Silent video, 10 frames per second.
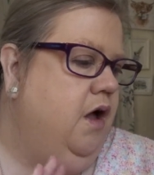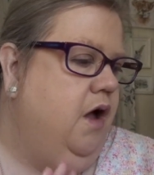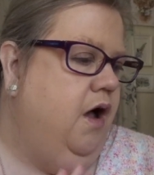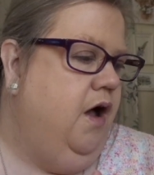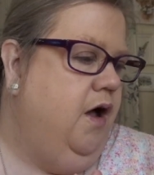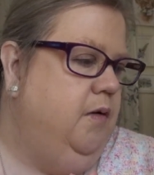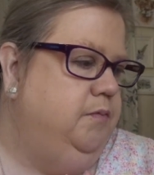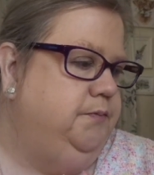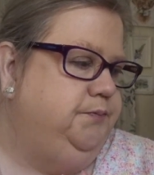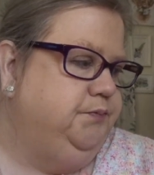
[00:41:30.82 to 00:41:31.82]

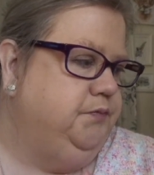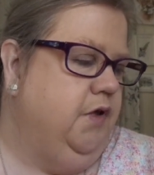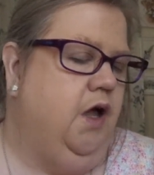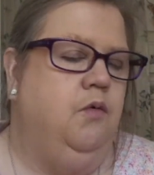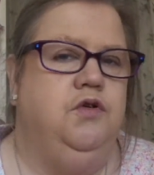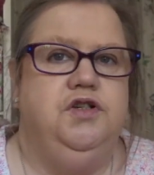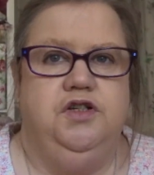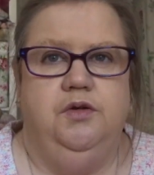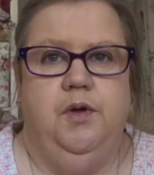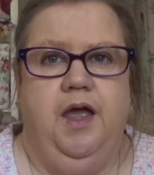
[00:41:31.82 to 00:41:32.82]
I want to
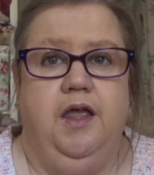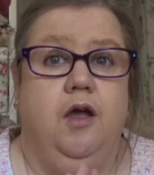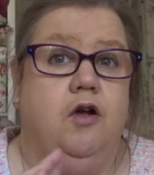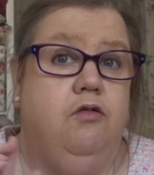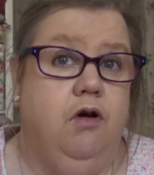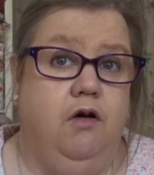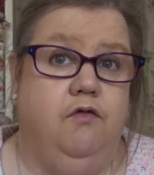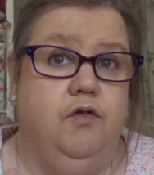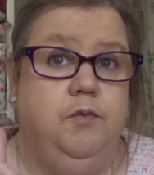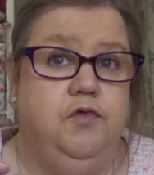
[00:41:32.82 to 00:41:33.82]
do a
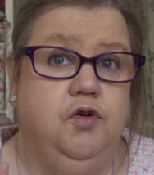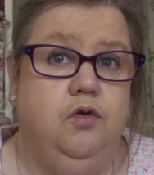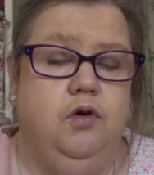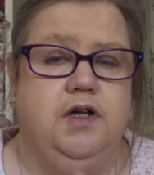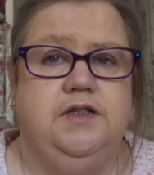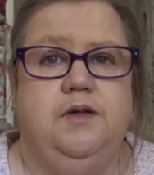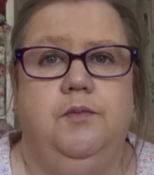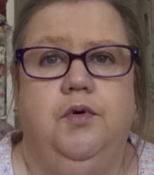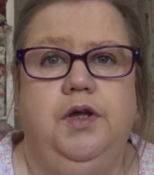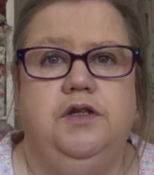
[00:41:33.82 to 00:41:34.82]
craft room tour at some
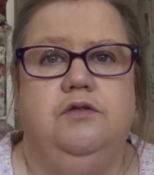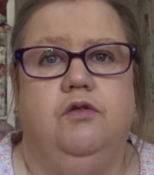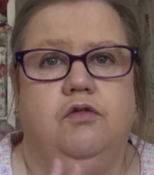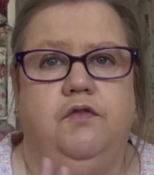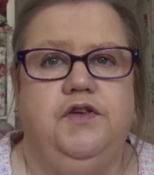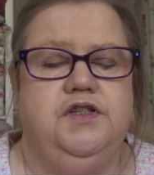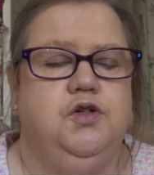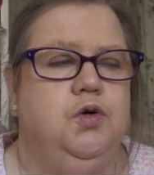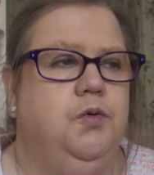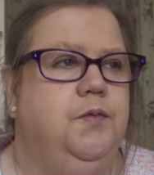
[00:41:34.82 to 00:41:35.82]
point, or Croffice
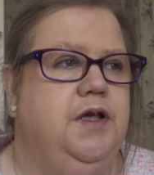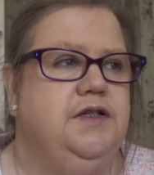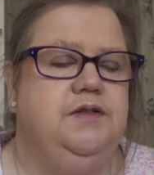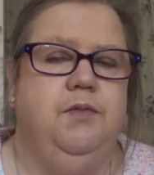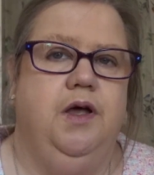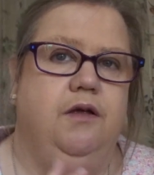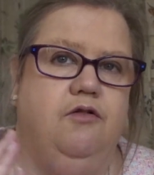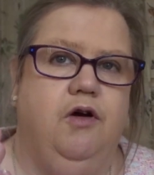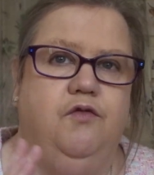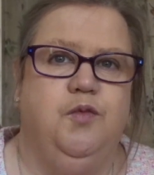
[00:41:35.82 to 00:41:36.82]
tour as my
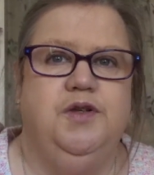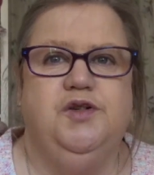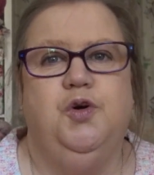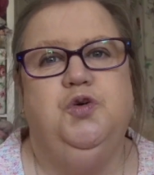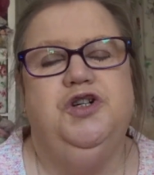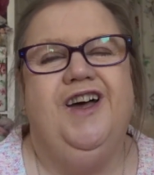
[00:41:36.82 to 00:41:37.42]
craft room is called,